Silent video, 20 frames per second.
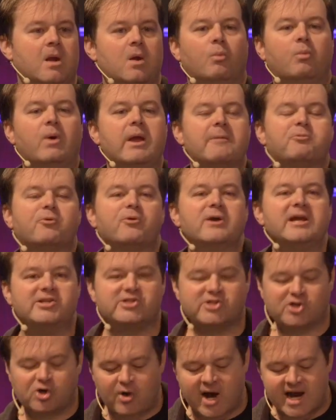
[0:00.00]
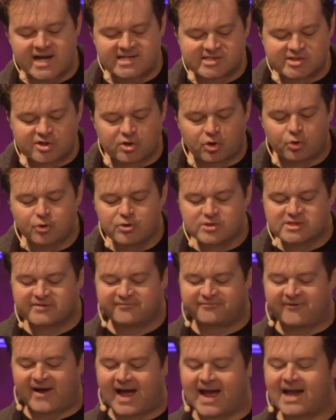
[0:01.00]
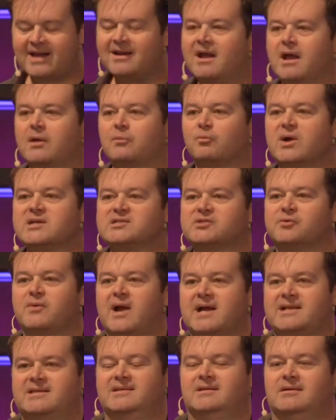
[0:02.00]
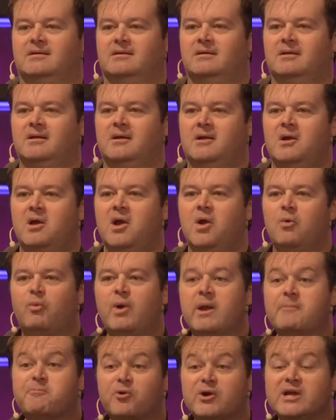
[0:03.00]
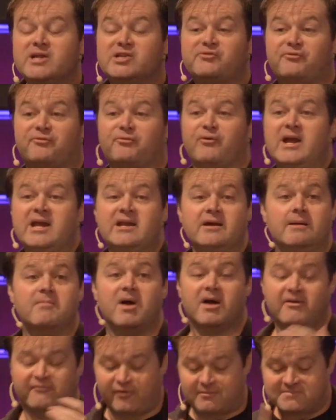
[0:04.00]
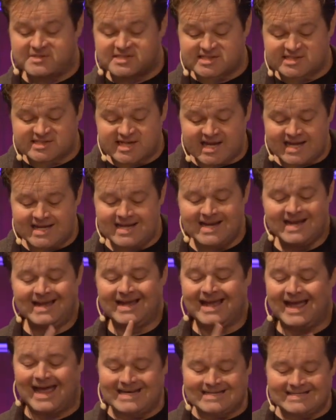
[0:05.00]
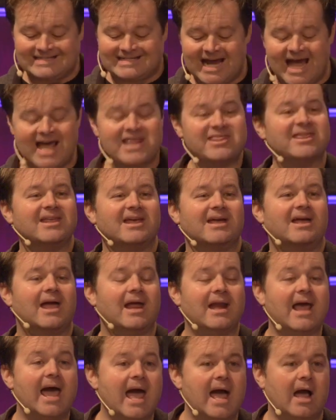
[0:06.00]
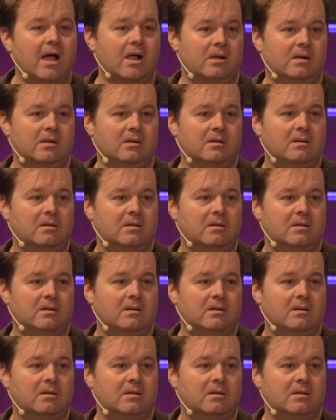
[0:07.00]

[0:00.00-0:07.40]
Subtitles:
We preach Christ crucified and resurrected. We preach freedom from sin and death and hell.